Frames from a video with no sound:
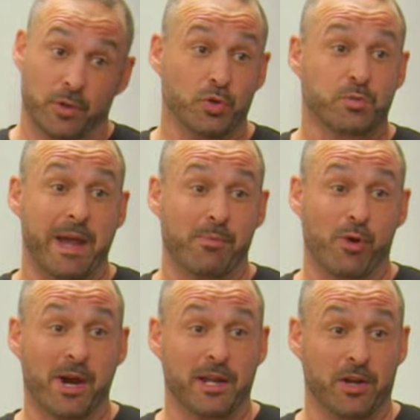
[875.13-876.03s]
Who's making
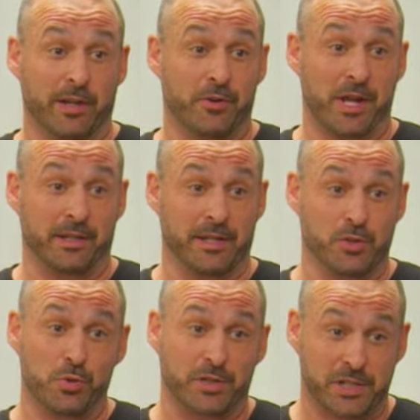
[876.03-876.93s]
more money on internet
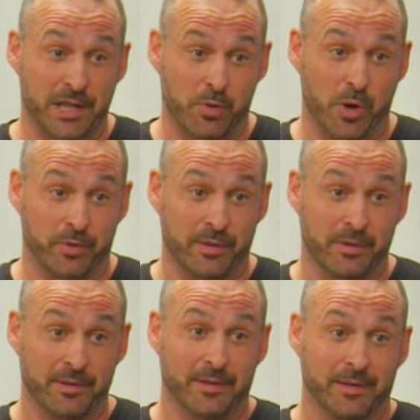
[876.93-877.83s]
leads? You or a select group?
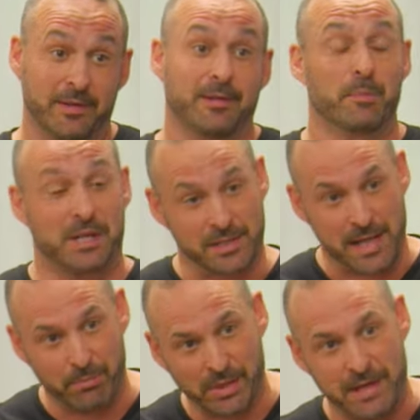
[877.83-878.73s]

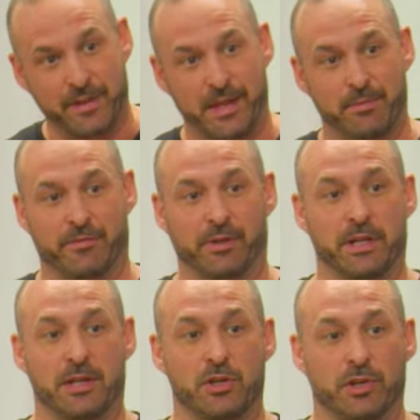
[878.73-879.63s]
Because they believe in them
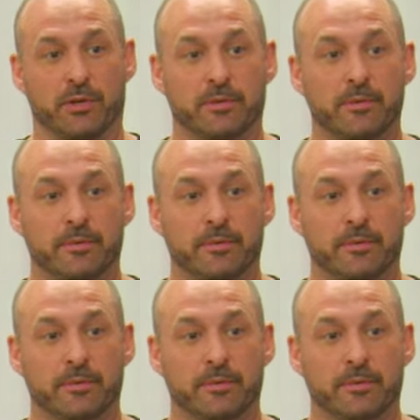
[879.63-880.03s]
differently than you do.